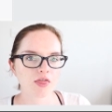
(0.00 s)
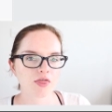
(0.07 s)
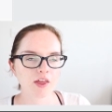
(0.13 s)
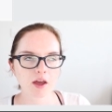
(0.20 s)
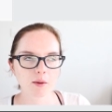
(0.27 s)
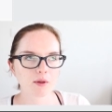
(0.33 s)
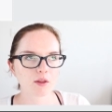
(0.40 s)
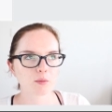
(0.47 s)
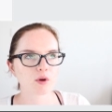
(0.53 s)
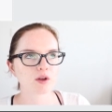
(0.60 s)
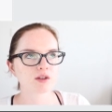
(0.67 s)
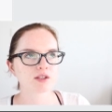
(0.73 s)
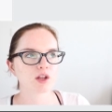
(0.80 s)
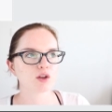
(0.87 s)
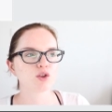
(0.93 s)
think about the
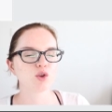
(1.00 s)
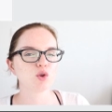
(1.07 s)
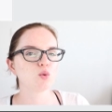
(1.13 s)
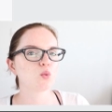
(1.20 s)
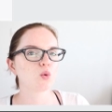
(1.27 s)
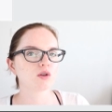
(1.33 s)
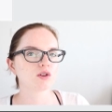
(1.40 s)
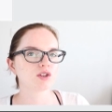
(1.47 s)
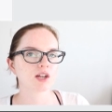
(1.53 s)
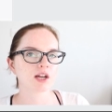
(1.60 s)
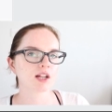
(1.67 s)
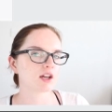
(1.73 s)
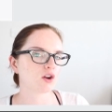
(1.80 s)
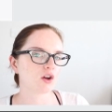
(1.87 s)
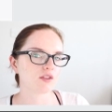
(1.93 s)
person that you want to
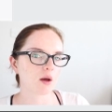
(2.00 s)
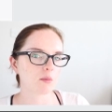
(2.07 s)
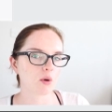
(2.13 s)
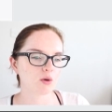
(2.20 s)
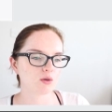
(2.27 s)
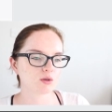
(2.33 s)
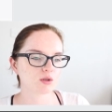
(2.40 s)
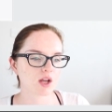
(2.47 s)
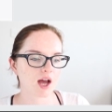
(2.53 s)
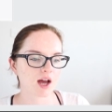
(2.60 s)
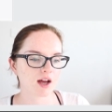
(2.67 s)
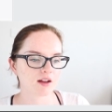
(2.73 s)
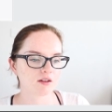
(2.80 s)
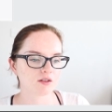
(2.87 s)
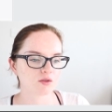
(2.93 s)
click on that post
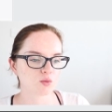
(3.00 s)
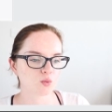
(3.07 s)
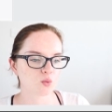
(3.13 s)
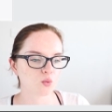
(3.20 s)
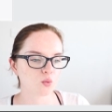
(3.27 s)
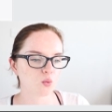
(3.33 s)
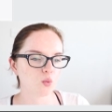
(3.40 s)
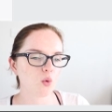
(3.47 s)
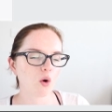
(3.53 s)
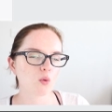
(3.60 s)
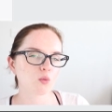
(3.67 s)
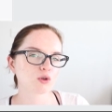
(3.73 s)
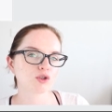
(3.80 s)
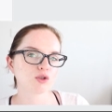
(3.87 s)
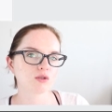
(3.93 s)
and what
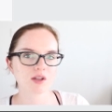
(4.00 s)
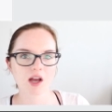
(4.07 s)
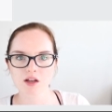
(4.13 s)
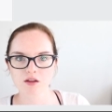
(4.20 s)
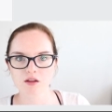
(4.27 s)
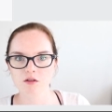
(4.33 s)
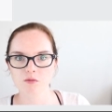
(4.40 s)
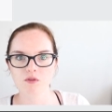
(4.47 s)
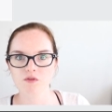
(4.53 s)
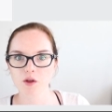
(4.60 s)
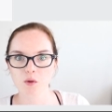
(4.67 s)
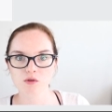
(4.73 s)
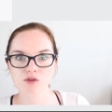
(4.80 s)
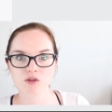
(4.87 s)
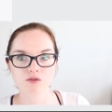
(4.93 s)
would you say to them if they
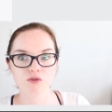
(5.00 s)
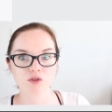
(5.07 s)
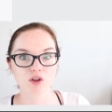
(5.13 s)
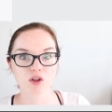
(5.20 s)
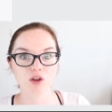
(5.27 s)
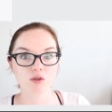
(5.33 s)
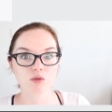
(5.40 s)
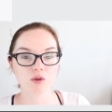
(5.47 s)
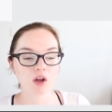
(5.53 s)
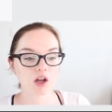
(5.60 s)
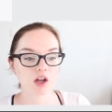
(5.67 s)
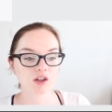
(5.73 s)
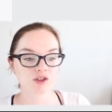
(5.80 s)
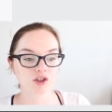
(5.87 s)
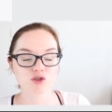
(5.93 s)
were stood in front of you
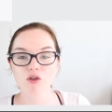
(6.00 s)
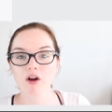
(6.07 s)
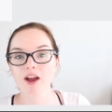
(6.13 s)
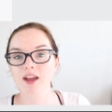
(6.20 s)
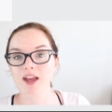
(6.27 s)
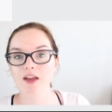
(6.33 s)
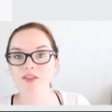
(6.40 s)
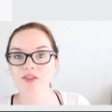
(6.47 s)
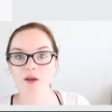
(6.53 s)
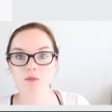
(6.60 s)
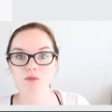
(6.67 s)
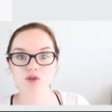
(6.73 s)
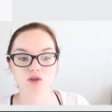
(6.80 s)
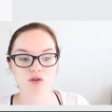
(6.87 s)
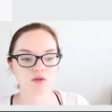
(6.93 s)
to try and get
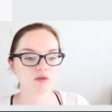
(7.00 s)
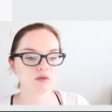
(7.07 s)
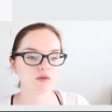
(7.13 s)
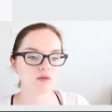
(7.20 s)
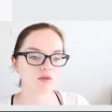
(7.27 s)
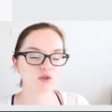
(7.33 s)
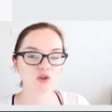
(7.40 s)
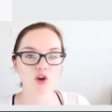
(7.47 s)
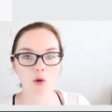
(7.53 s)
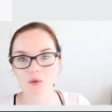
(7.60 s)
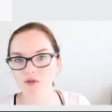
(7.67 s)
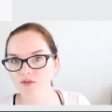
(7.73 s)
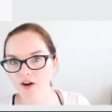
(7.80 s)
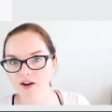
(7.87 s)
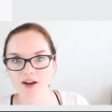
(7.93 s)
them to come
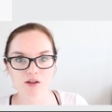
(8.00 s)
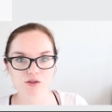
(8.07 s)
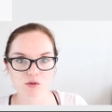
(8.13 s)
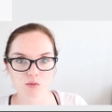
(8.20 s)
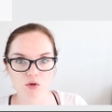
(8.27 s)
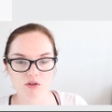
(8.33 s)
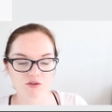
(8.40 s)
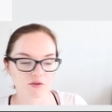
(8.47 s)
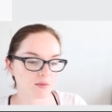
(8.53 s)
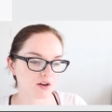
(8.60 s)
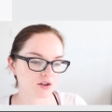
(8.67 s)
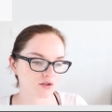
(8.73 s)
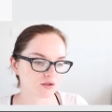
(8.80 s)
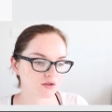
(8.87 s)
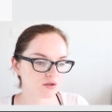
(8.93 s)
and find out some more
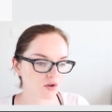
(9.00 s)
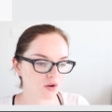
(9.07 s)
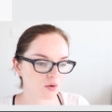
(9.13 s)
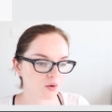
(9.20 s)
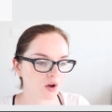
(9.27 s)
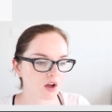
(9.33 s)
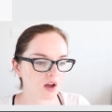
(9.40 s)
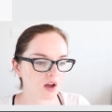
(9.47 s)
information. So